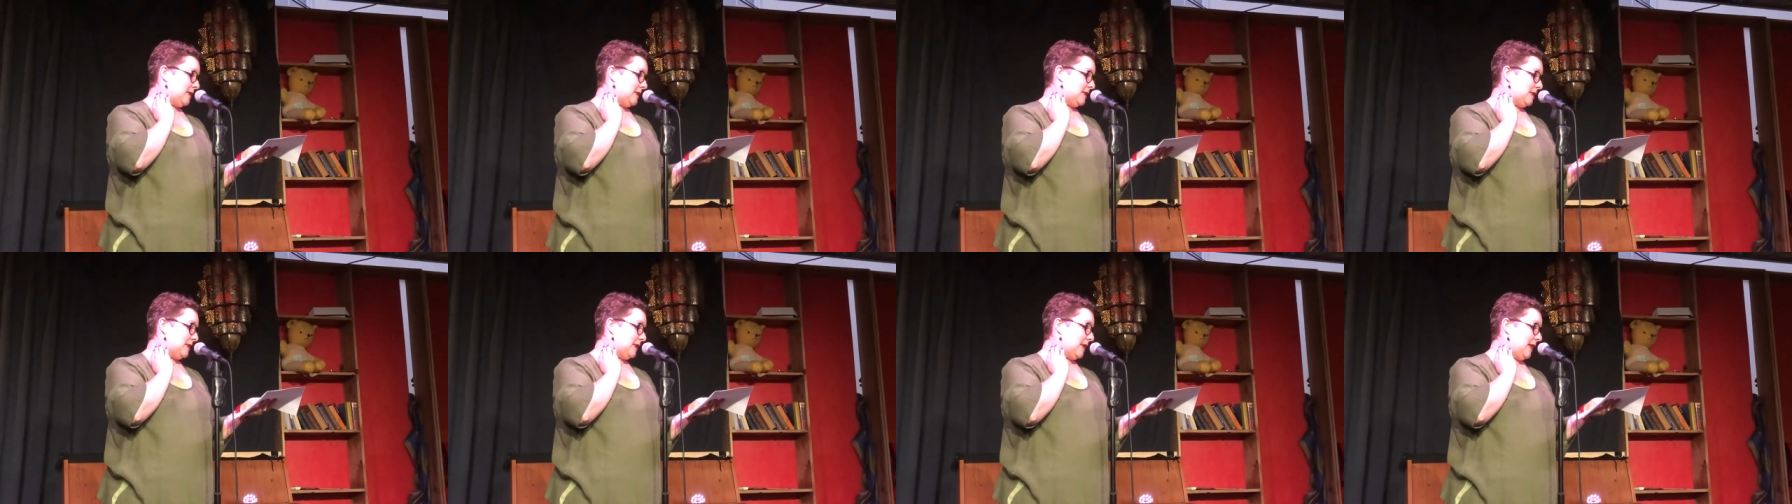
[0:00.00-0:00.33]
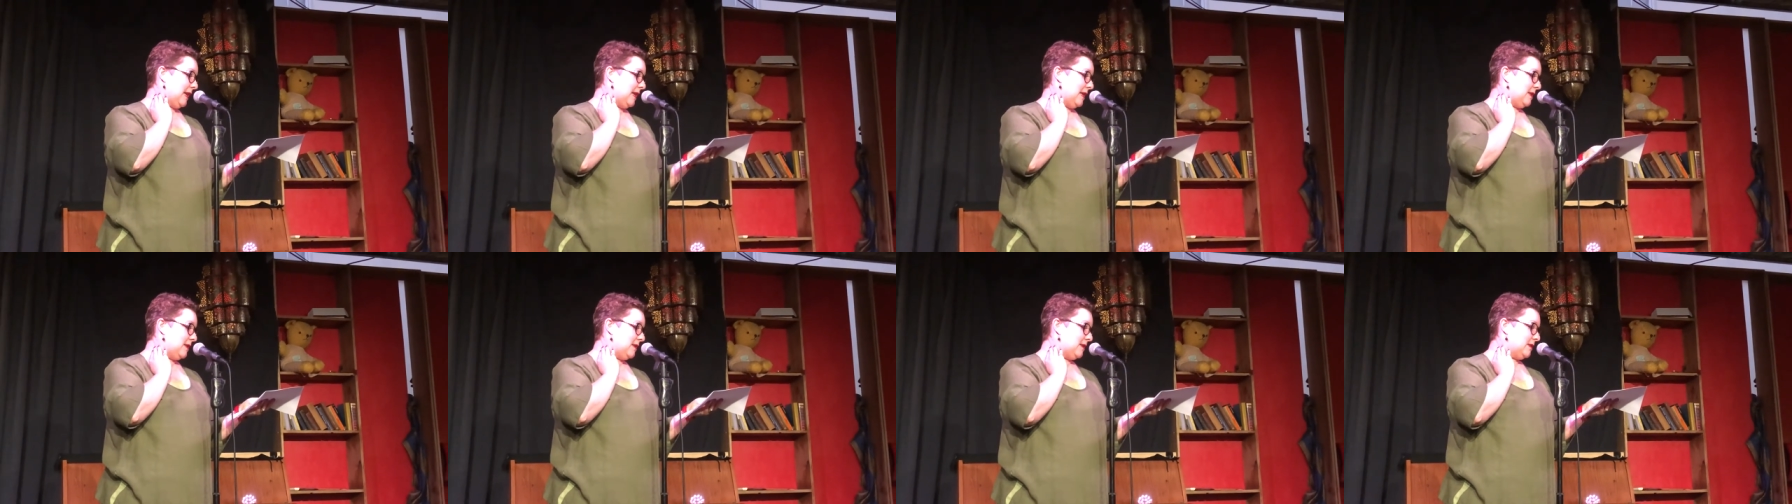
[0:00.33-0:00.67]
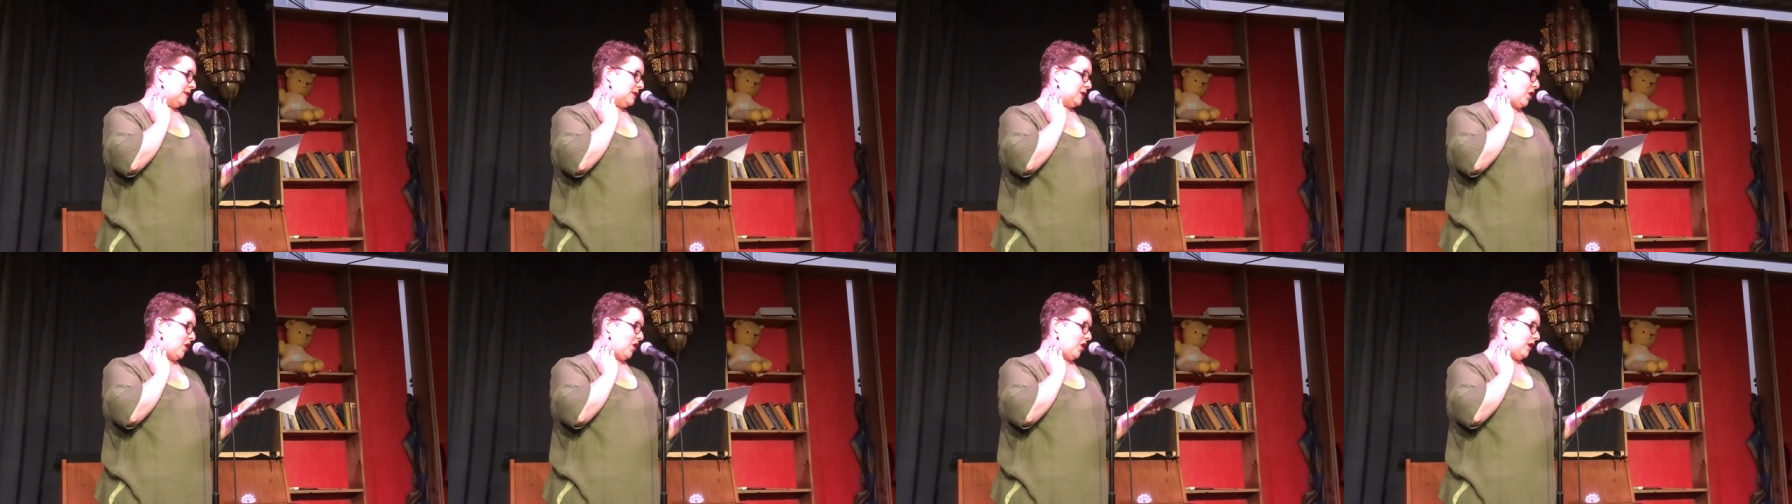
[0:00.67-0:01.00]

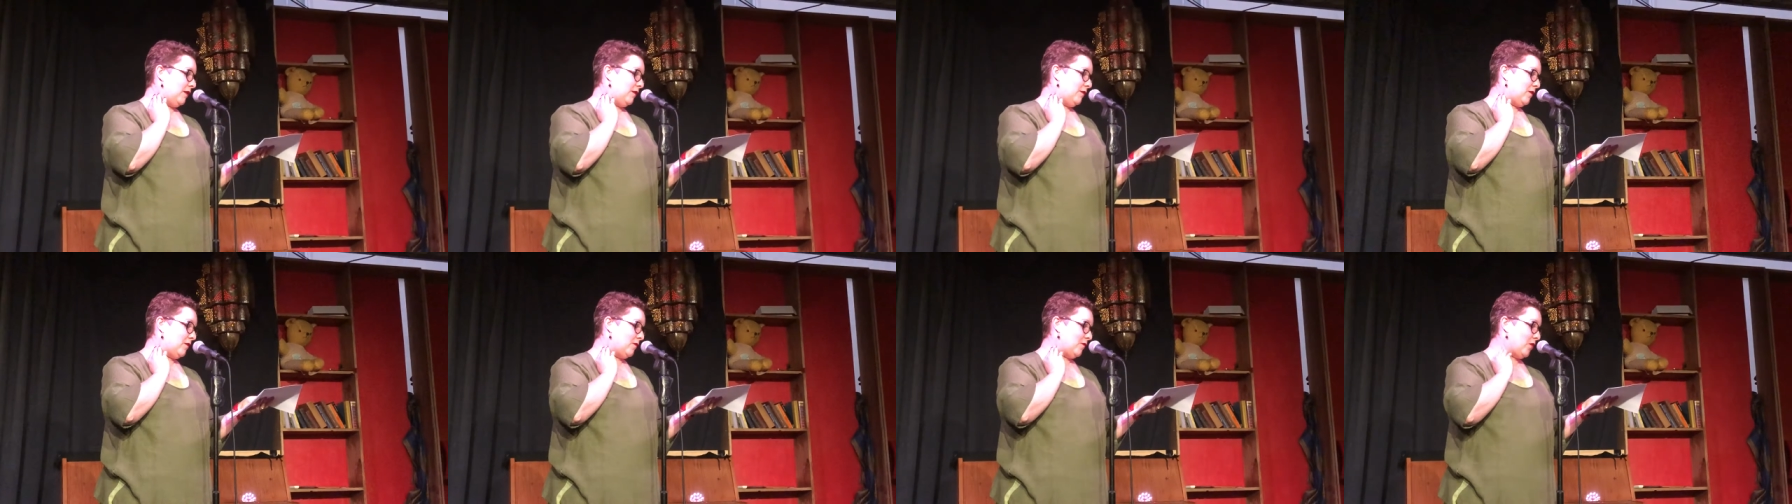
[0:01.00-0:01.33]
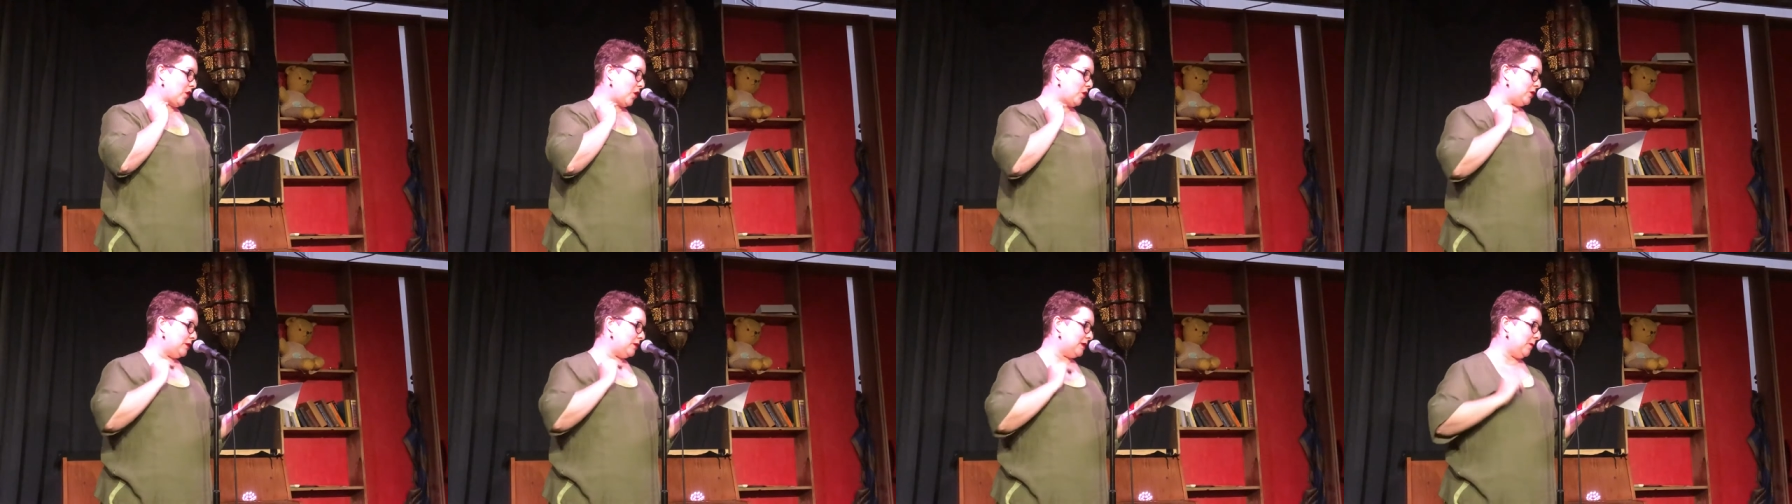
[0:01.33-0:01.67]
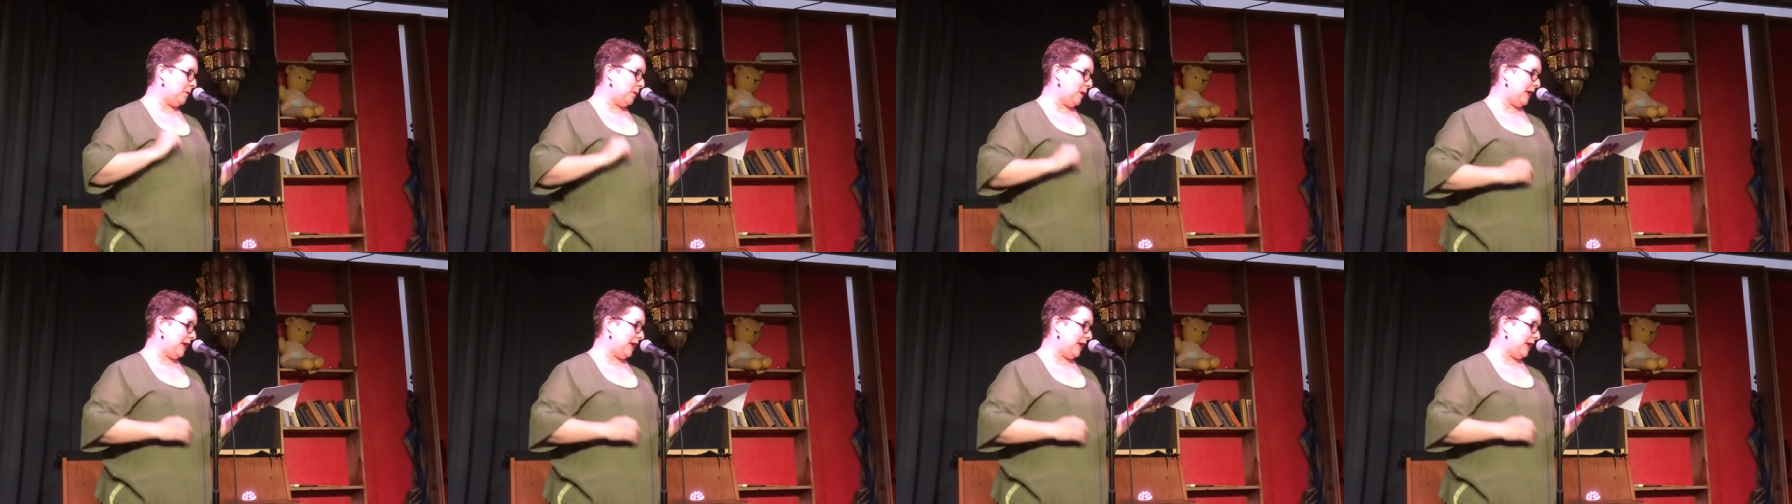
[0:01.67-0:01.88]
skins turning from rosy